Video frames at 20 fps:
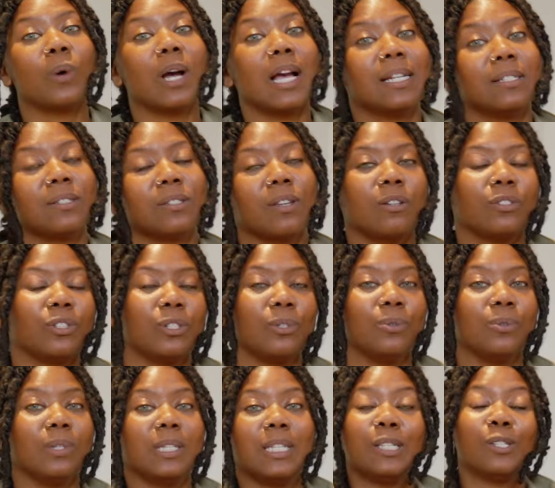went
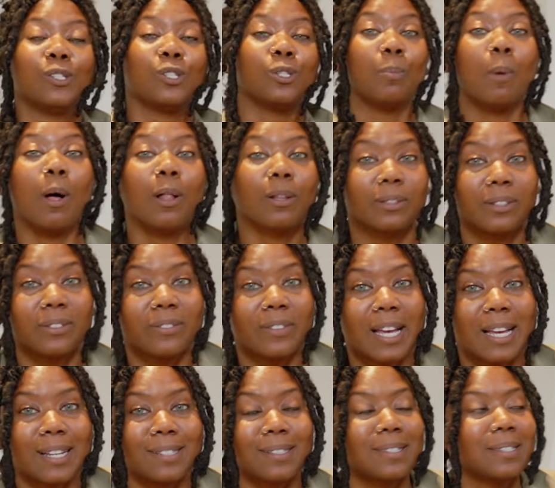to the smaller
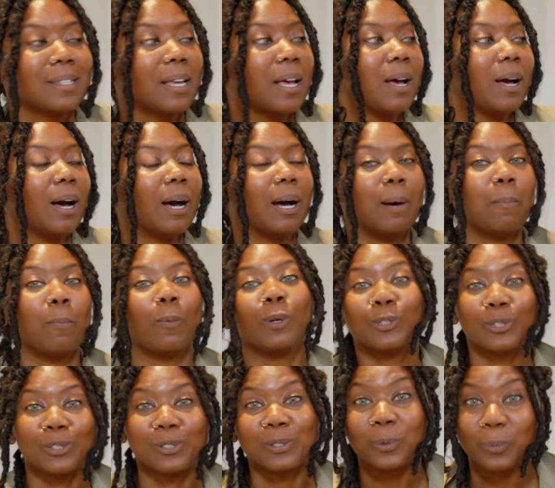events, um,
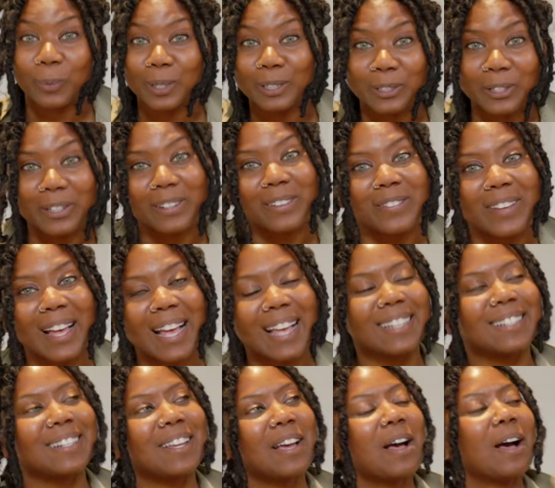which is the winter
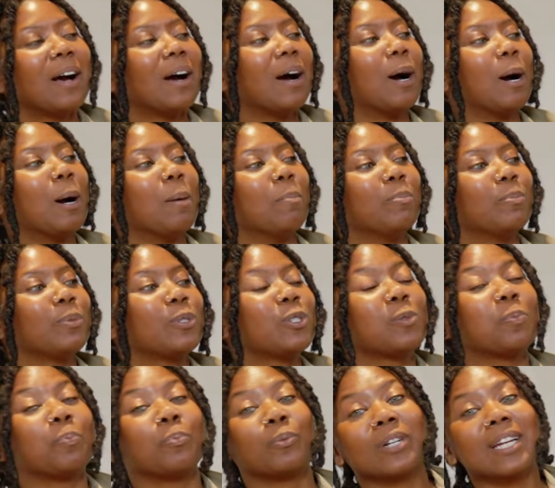event. Um,
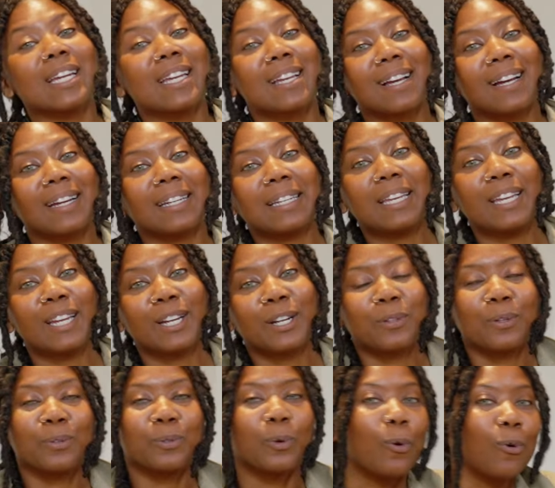spring, I hear
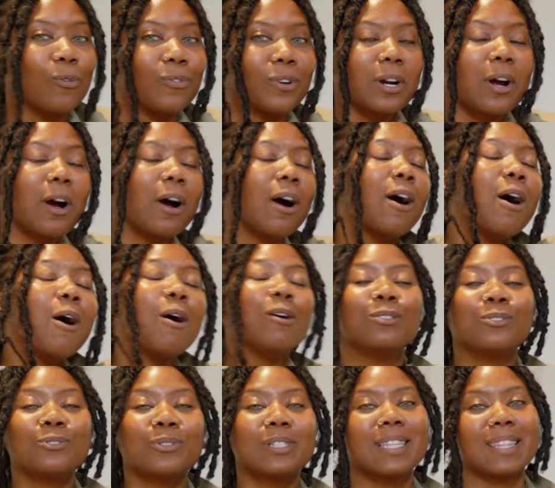there's over
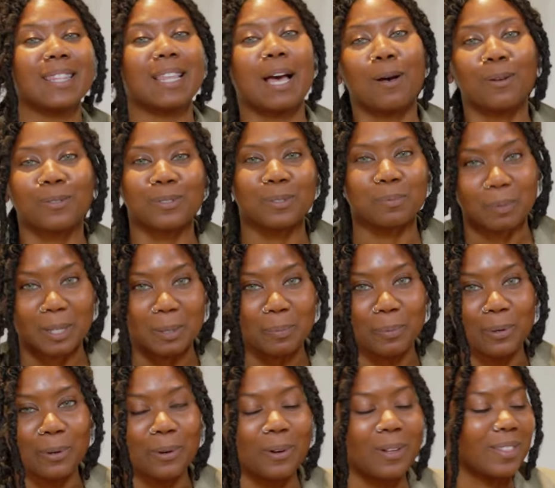100,000
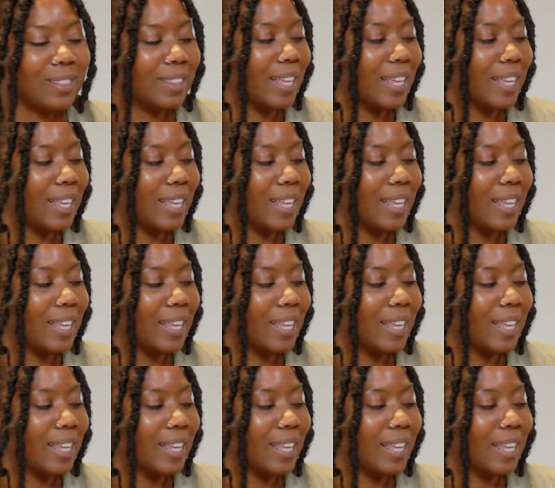people